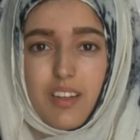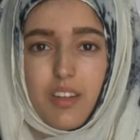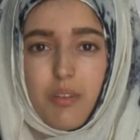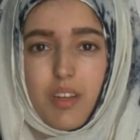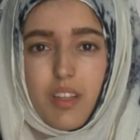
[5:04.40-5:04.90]

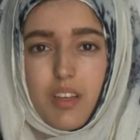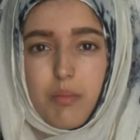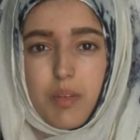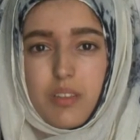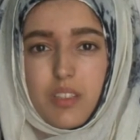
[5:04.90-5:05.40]
know anything
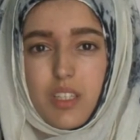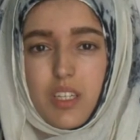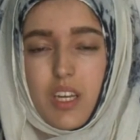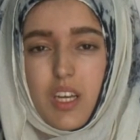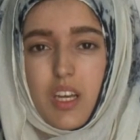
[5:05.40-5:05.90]
about it.
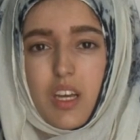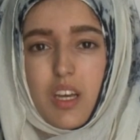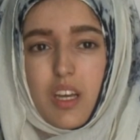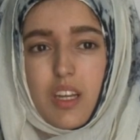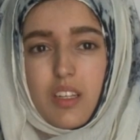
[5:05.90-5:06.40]

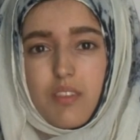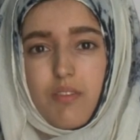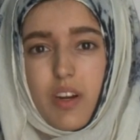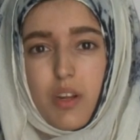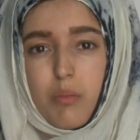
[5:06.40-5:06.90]
and it's
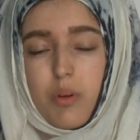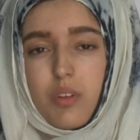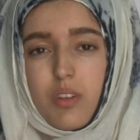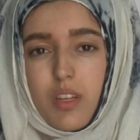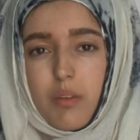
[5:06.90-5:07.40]
very
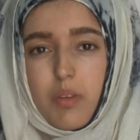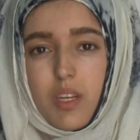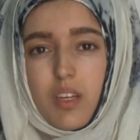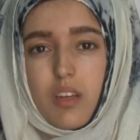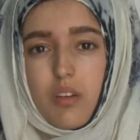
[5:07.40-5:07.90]
important that
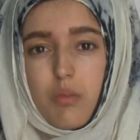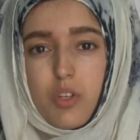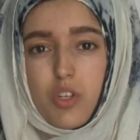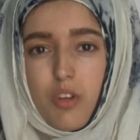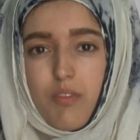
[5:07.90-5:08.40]
we
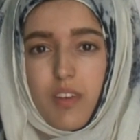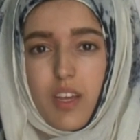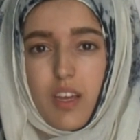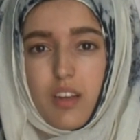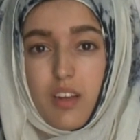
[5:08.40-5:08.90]
don't
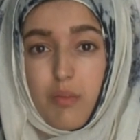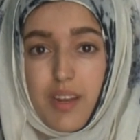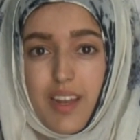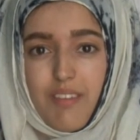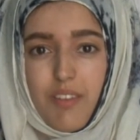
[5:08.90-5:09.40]
forget, and we
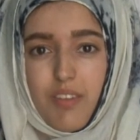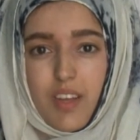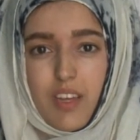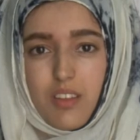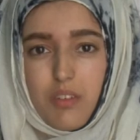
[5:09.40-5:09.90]
never
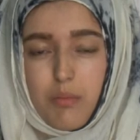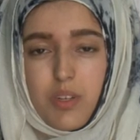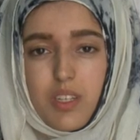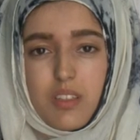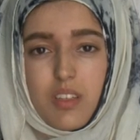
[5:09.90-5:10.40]
forget
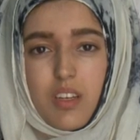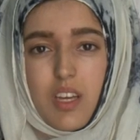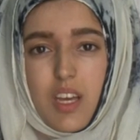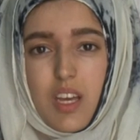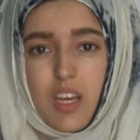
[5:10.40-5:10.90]
Srebrenica,
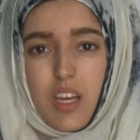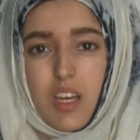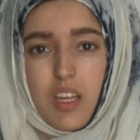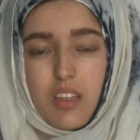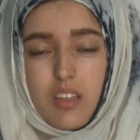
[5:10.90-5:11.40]

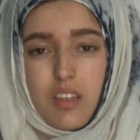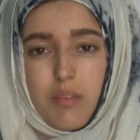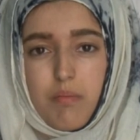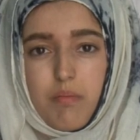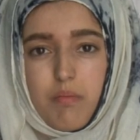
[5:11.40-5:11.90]

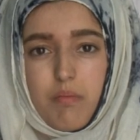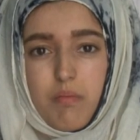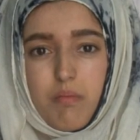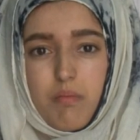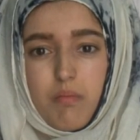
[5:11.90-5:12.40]
and
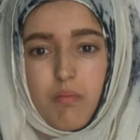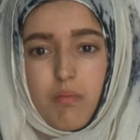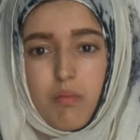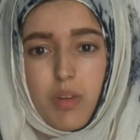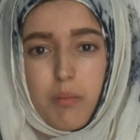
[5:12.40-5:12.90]

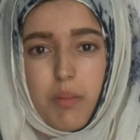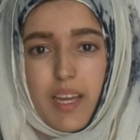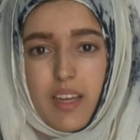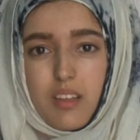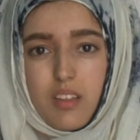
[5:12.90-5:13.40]
we
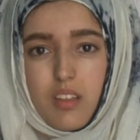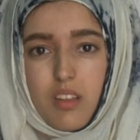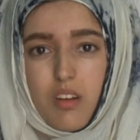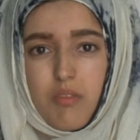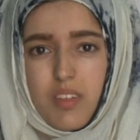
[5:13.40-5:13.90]
apply it to the
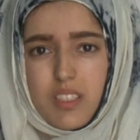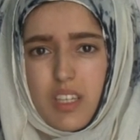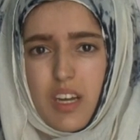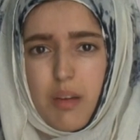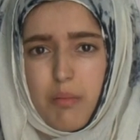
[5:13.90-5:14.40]
conflicts
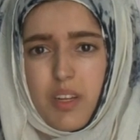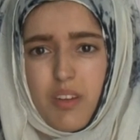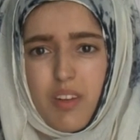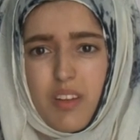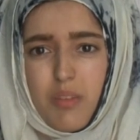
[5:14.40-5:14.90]
that are happening
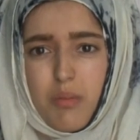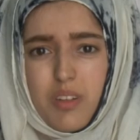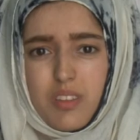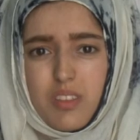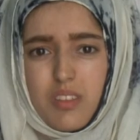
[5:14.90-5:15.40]
around the
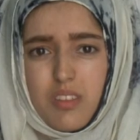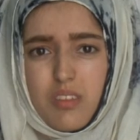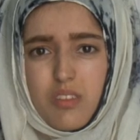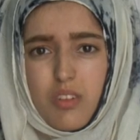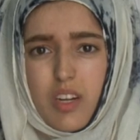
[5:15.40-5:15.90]
world and
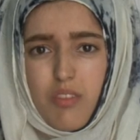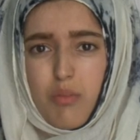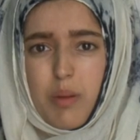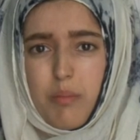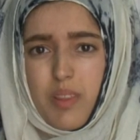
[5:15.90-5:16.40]
try and
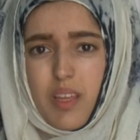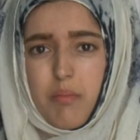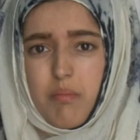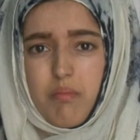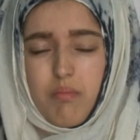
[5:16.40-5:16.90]
remember
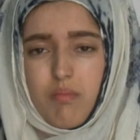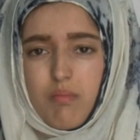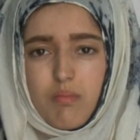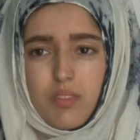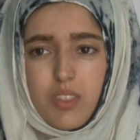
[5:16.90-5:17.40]
them,
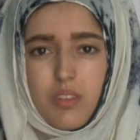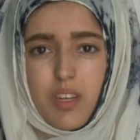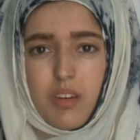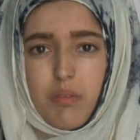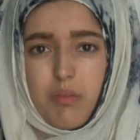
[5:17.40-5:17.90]
so
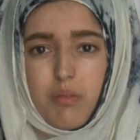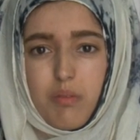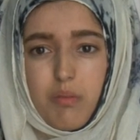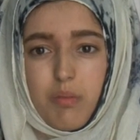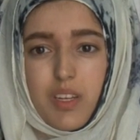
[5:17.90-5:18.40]
that
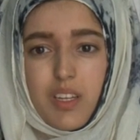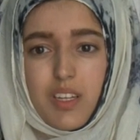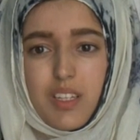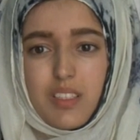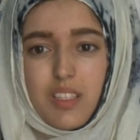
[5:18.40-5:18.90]
we can
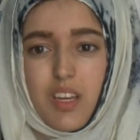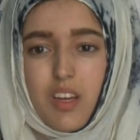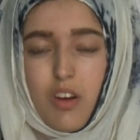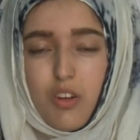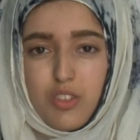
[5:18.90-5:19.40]
at least,
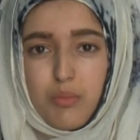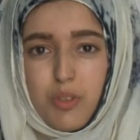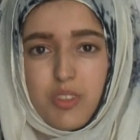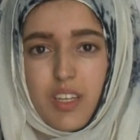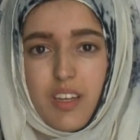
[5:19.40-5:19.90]
on a
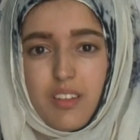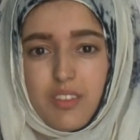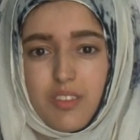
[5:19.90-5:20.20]
small scale,